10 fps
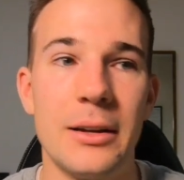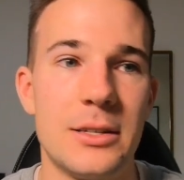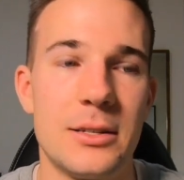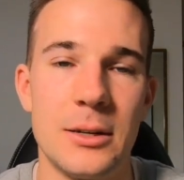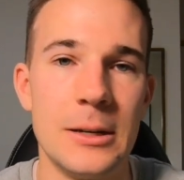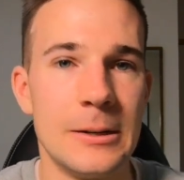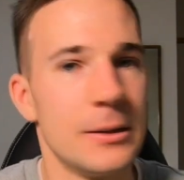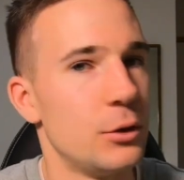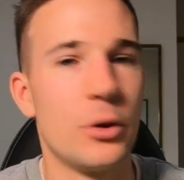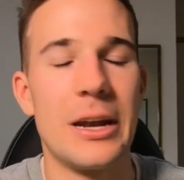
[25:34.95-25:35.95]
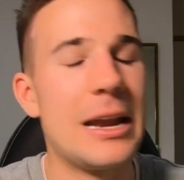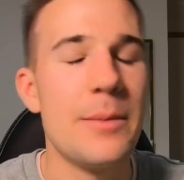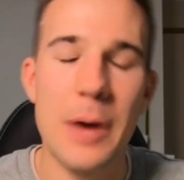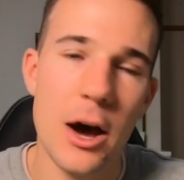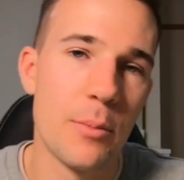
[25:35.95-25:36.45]
It's you look at any
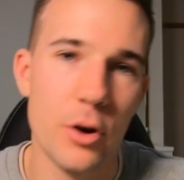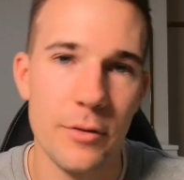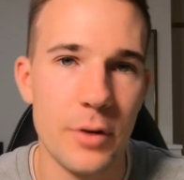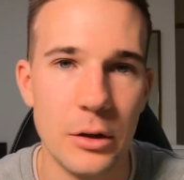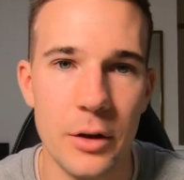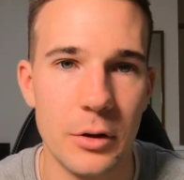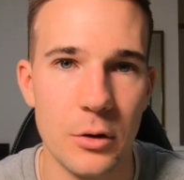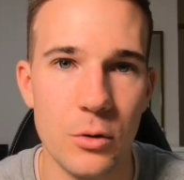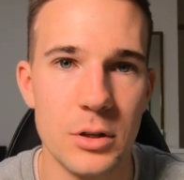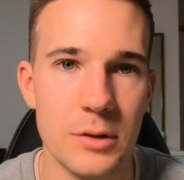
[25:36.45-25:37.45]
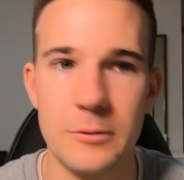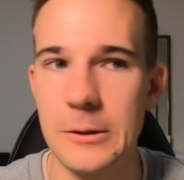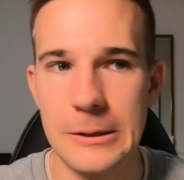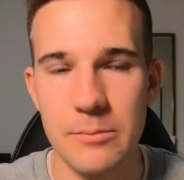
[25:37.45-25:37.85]
power profile over the course of